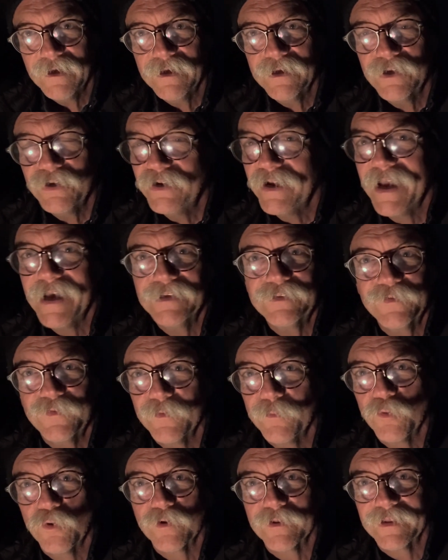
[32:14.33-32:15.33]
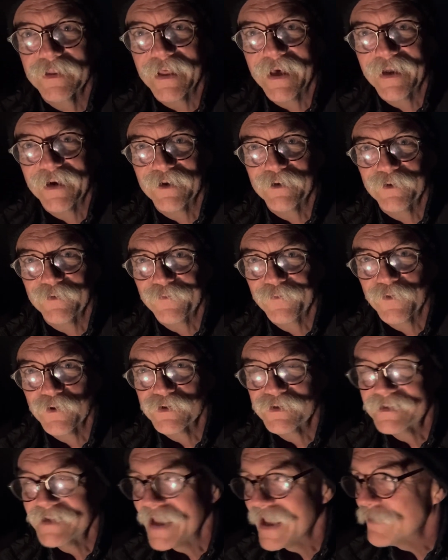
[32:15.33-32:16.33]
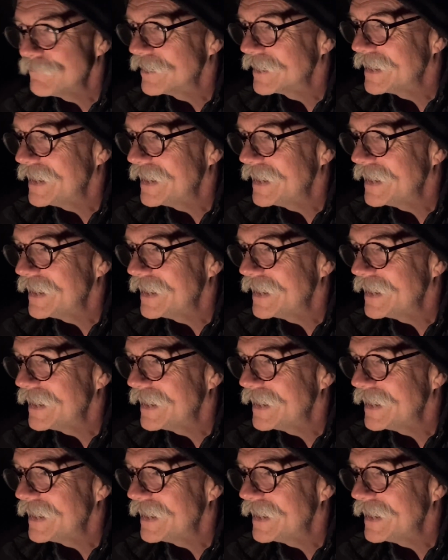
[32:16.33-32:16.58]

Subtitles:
Can you ask for more than that on your first hammock